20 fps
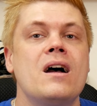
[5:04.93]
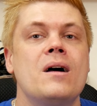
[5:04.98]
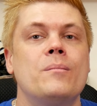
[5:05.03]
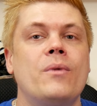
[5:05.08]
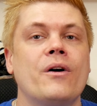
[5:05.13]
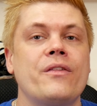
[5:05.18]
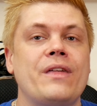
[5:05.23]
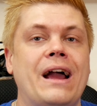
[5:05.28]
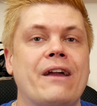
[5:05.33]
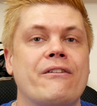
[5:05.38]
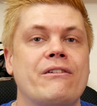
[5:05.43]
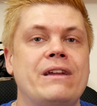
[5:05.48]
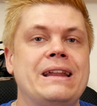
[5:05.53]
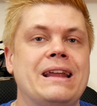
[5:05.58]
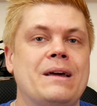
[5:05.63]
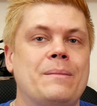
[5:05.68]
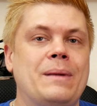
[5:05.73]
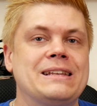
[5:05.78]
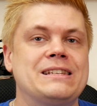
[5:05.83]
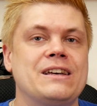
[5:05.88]
Both Irene
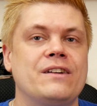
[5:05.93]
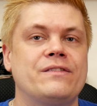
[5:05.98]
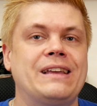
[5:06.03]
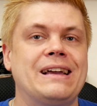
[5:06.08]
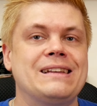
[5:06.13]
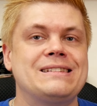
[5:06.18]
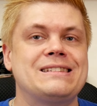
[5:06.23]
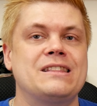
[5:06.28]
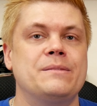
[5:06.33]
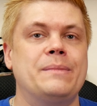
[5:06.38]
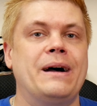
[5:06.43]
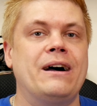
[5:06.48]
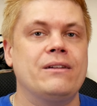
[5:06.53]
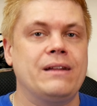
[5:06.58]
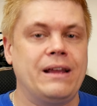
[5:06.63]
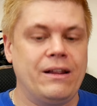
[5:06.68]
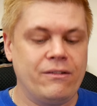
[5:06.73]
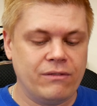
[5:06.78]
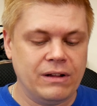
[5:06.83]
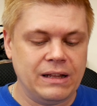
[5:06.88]
and myself tested them
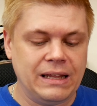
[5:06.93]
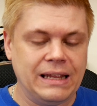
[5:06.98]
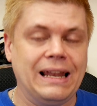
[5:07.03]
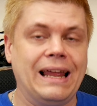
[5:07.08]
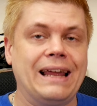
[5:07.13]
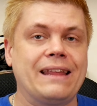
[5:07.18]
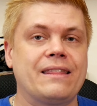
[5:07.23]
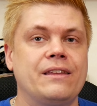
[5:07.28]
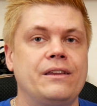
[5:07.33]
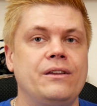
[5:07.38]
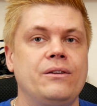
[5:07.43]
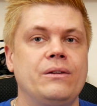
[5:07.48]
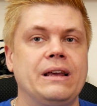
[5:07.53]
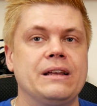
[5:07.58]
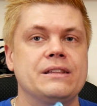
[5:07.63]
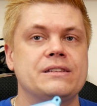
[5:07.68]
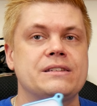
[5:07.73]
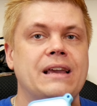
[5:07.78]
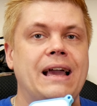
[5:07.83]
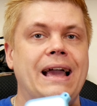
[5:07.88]
out and really liked the
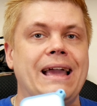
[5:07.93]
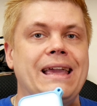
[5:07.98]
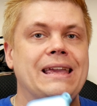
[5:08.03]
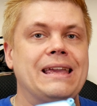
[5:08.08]
units,